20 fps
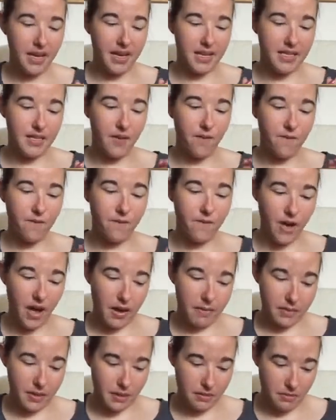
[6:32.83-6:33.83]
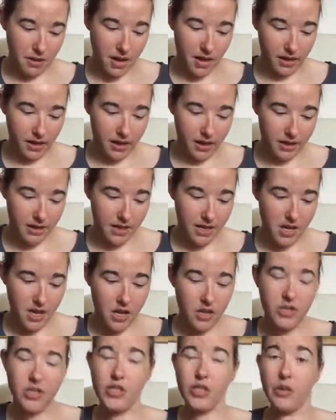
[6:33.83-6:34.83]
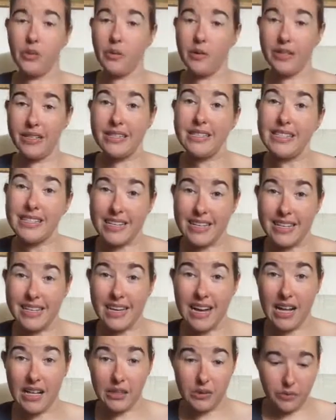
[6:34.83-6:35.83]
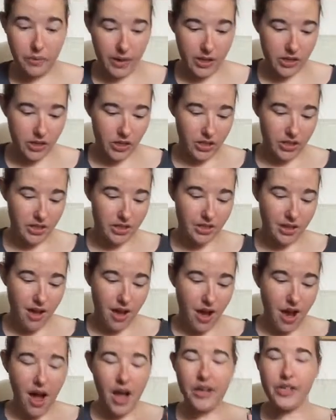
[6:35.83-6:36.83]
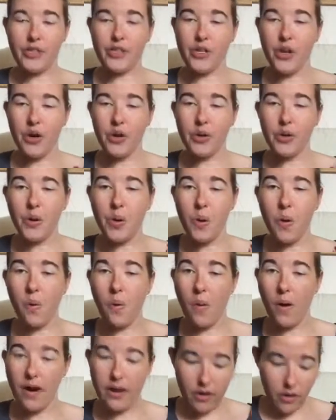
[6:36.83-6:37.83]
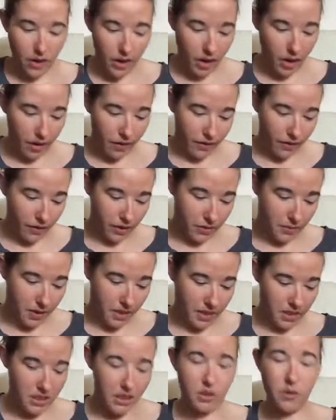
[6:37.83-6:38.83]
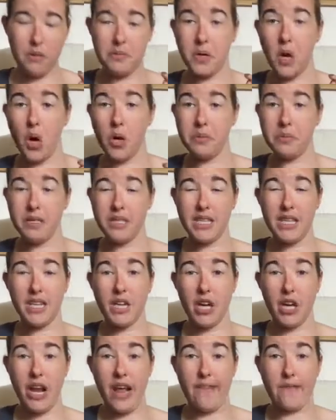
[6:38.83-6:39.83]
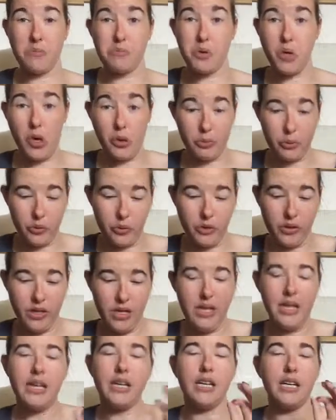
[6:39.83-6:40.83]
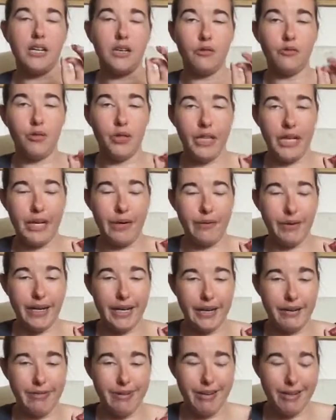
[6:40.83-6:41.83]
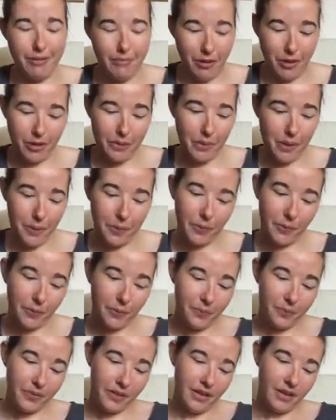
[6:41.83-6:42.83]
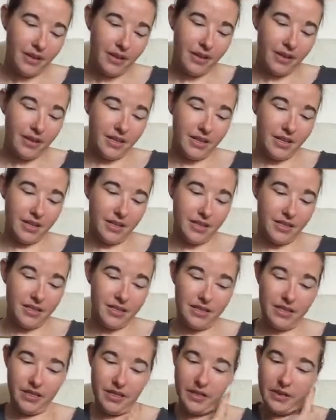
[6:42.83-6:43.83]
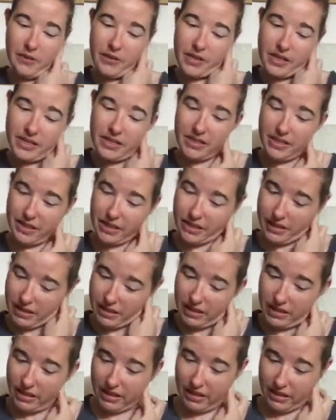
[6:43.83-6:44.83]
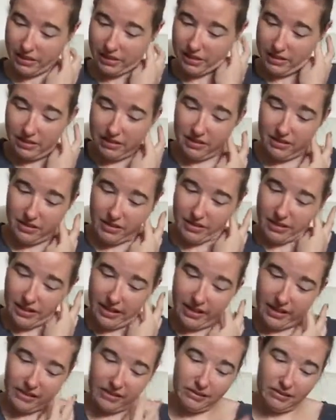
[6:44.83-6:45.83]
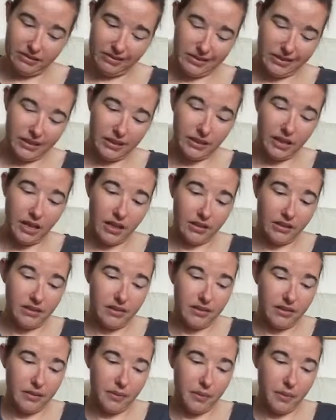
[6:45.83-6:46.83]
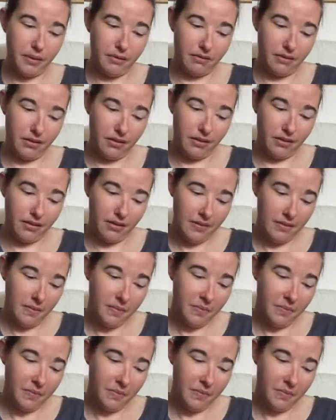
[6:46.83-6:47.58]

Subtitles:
is Farmer's Market. Do you want to see the color ranges? I don't quite know how I feel about this, so I'm hoping they're going to have a purple, and I really, really, really want the purple because the greens and the like colors are a bit neat.